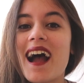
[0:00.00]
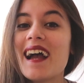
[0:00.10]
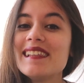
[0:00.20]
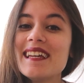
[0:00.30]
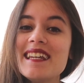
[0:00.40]

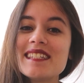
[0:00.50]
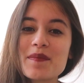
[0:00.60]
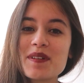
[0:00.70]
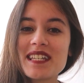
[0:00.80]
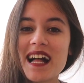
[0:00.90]
Hi ladies,
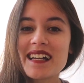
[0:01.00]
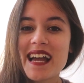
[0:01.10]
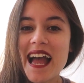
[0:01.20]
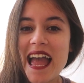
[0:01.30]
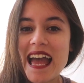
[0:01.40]
I'm
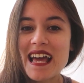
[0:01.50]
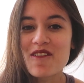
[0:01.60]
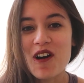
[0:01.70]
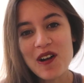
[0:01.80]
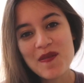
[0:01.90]
Natalia
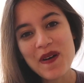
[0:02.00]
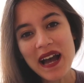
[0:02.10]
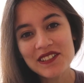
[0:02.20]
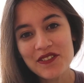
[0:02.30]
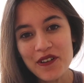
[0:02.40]
and welcome
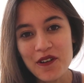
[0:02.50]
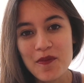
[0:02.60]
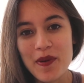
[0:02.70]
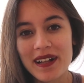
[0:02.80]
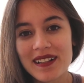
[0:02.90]
back to Fit
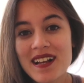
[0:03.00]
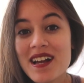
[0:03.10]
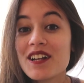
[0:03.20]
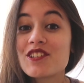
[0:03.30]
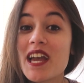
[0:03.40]
Rebel,
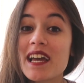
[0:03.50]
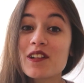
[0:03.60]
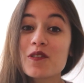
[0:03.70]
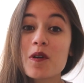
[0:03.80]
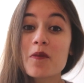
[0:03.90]
a
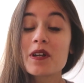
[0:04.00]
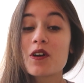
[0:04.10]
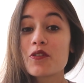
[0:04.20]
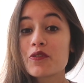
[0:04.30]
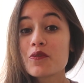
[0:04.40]
channel where we
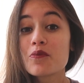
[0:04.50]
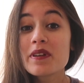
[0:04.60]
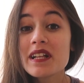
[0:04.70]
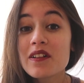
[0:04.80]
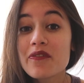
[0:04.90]
go through
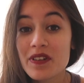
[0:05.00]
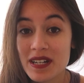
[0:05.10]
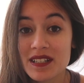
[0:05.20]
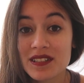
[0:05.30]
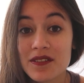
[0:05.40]
real
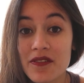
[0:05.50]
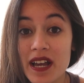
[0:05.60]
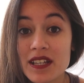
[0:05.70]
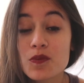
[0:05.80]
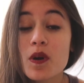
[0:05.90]
fitness
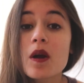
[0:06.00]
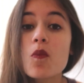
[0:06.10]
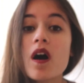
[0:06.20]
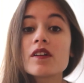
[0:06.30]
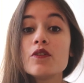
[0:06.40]
advice, where I
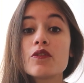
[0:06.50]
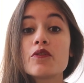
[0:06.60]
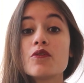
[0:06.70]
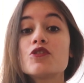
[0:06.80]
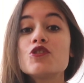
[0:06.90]
walk you
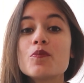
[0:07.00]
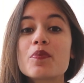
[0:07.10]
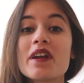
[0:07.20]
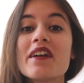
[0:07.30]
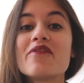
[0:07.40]
through
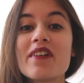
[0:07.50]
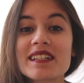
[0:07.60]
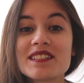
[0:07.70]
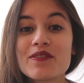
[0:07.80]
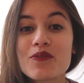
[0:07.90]
super
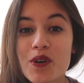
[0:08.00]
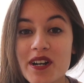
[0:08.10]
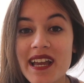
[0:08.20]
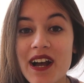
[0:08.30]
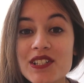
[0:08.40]
effective
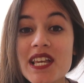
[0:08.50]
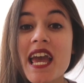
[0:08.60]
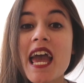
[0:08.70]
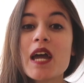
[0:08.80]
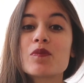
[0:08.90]
workouts
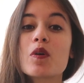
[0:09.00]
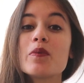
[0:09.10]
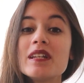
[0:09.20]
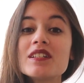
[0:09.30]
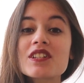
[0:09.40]
and where
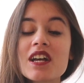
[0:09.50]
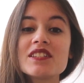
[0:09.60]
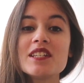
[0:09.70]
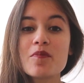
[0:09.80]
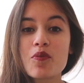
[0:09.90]
we
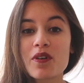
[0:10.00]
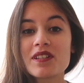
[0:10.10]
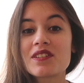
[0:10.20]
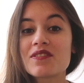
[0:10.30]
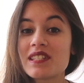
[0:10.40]
discuss the
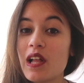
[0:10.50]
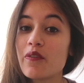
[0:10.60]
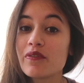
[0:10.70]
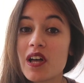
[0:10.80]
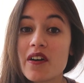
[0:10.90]
importance of
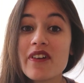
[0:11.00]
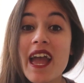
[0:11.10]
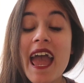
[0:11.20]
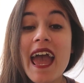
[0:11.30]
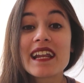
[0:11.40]
self-love
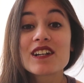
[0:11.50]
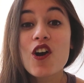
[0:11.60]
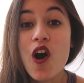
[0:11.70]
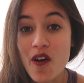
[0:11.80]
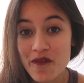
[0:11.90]
and
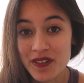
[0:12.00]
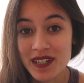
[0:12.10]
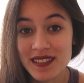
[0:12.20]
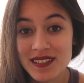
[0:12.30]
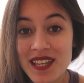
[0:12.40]

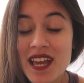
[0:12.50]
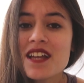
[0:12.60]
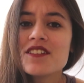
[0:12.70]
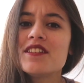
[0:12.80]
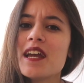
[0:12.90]
confidence.
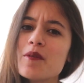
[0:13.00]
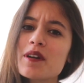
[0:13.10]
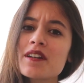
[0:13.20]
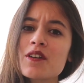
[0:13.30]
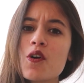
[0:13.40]
Today
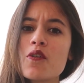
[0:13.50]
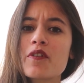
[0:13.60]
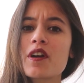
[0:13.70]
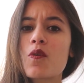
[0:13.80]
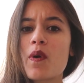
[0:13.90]
we're going to go
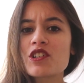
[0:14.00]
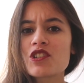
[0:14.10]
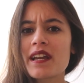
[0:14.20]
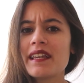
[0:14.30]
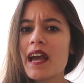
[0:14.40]
over a
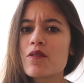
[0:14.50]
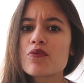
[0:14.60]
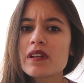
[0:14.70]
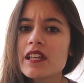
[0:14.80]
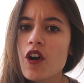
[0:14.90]
question I
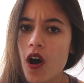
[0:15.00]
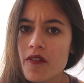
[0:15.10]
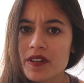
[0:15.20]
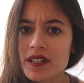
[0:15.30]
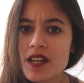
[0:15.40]
get really
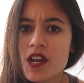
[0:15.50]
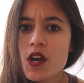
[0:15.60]
often,